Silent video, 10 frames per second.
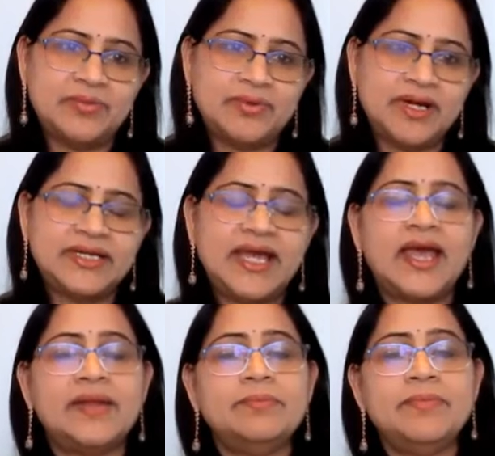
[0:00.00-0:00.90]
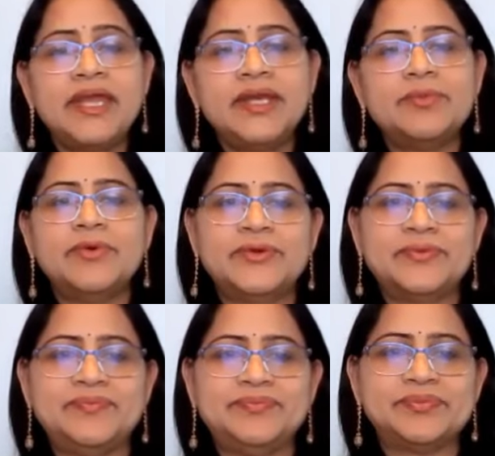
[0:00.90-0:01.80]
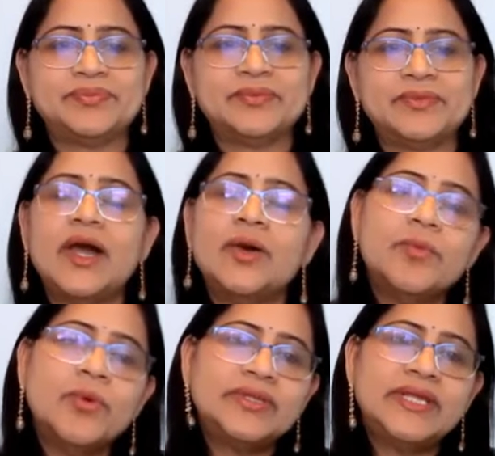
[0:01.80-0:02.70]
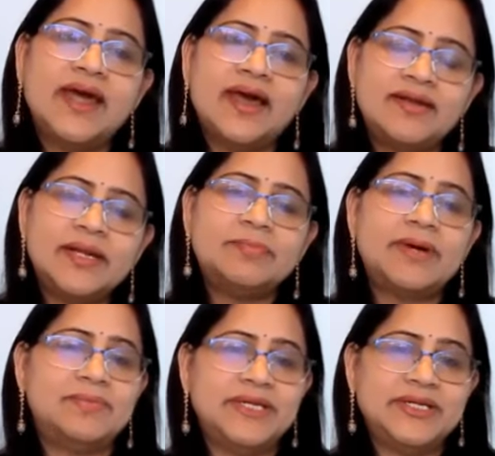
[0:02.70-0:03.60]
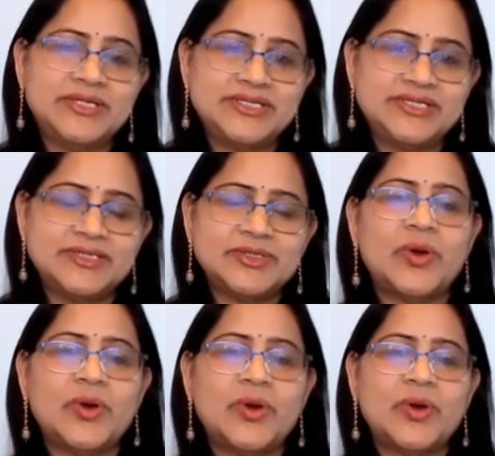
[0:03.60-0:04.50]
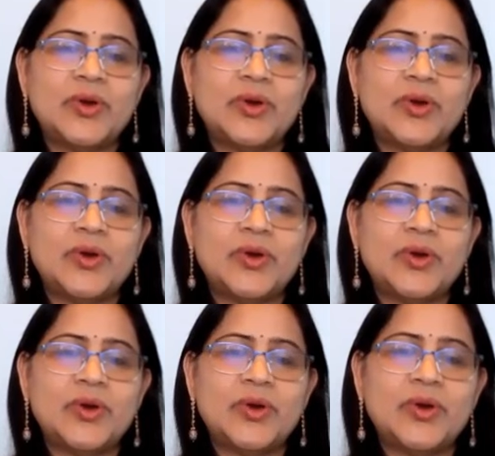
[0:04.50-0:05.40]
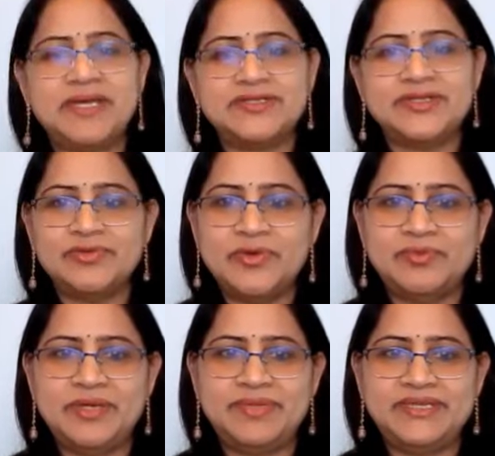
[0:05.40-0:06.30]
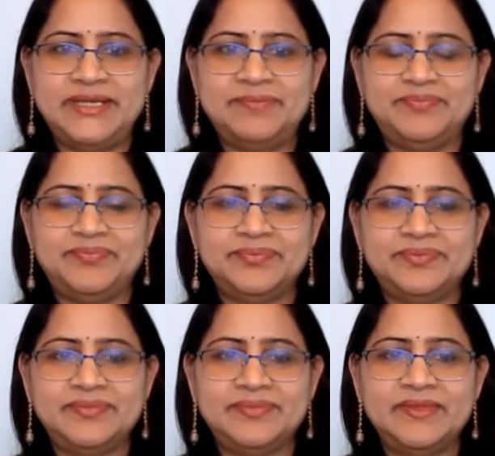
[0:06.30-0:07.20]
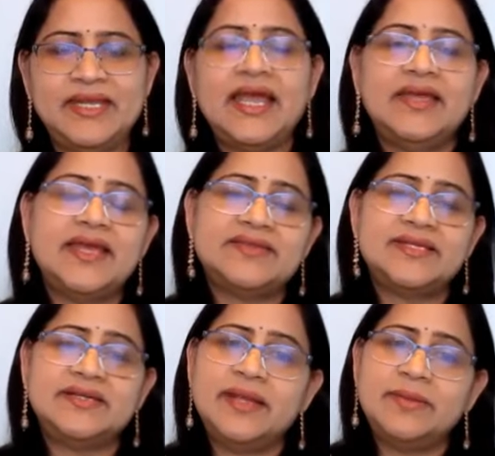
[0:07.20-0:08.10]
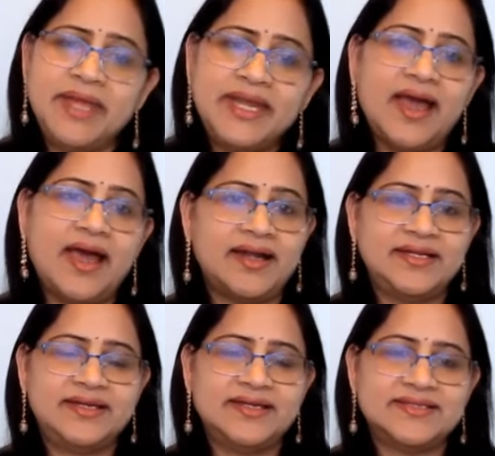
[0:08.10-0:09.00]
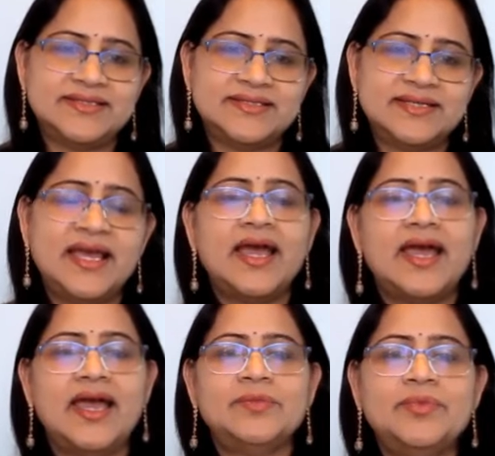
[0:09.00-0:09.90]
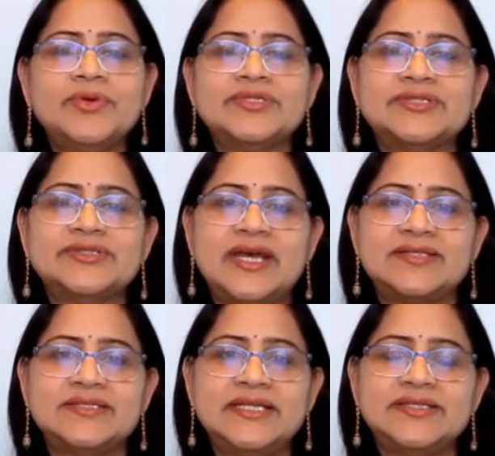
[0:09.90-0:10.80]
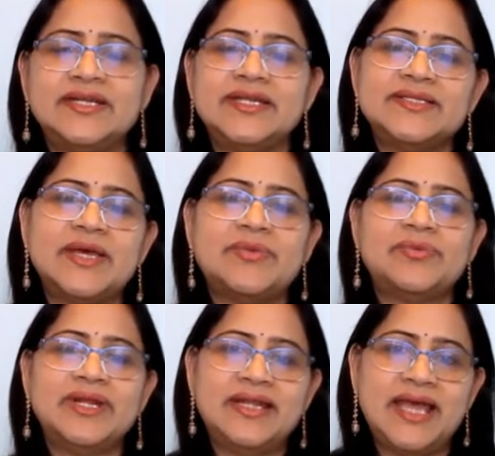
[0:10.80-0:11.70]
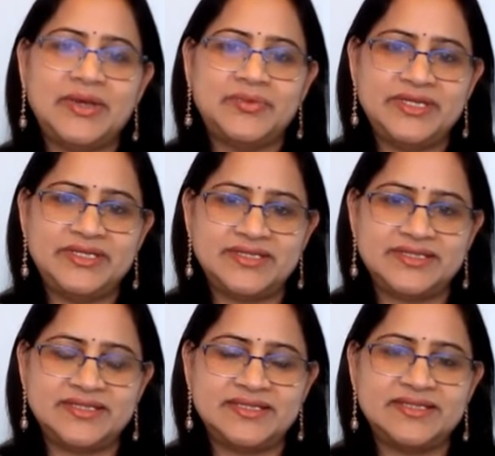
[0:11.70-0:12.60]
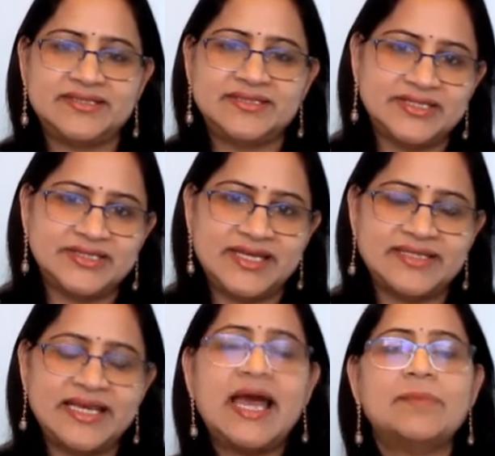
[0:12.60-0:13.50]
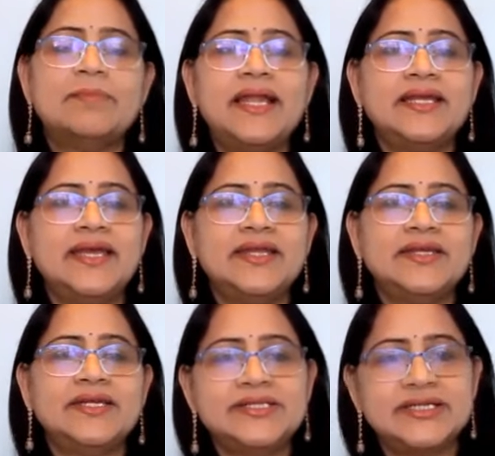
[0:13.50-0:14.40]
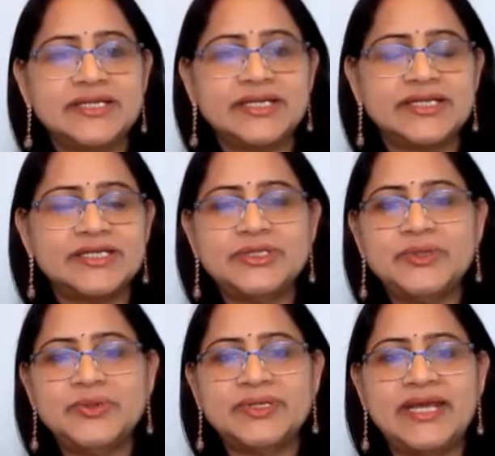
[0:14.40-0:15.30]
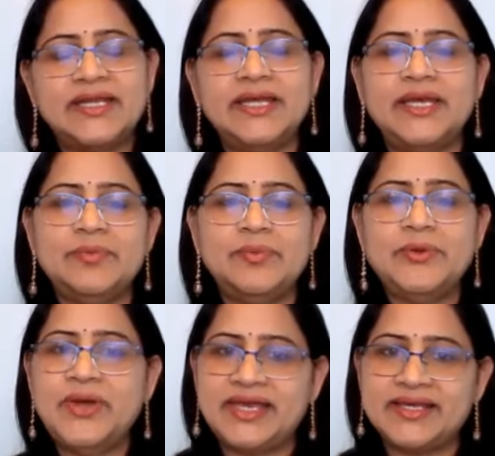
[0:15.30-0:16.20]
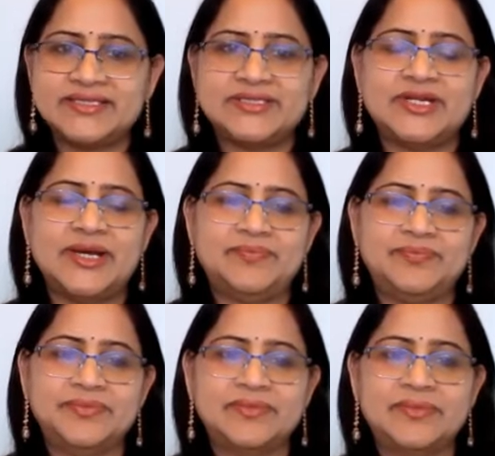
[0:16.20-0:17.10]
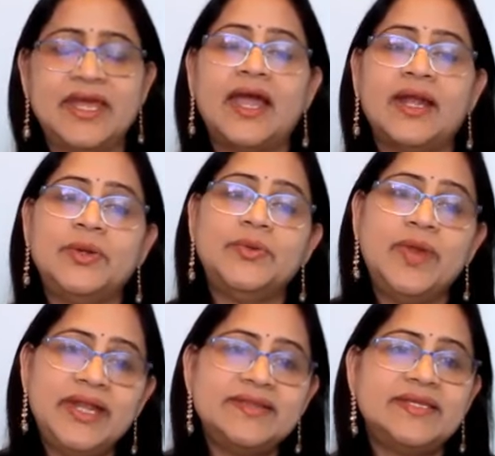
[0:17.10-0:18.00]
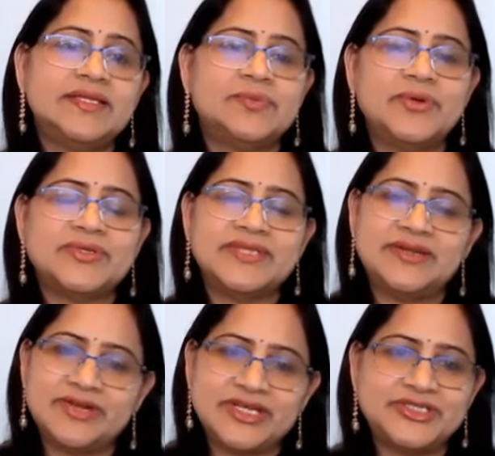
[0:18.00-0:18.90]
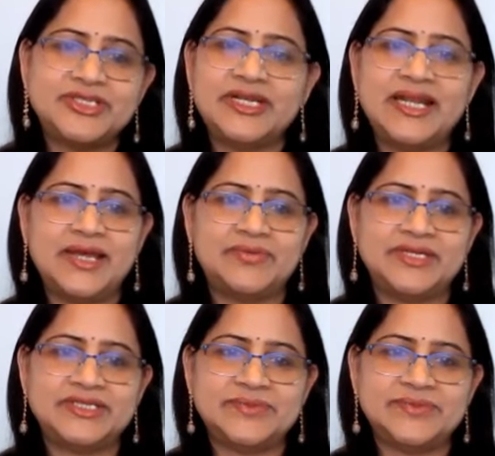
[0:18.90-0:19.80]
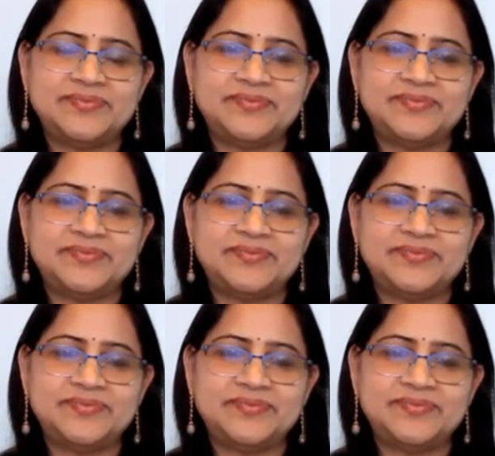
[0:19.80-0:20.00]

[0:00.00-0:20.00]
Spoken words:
Award, and many more. More than 100 publications on aspects of homeopathy. He has written many articles and books translated in several languages, such as Bulgarian, Turkish, Ukraine, Hebrew, etc., and 26 books in Russian language.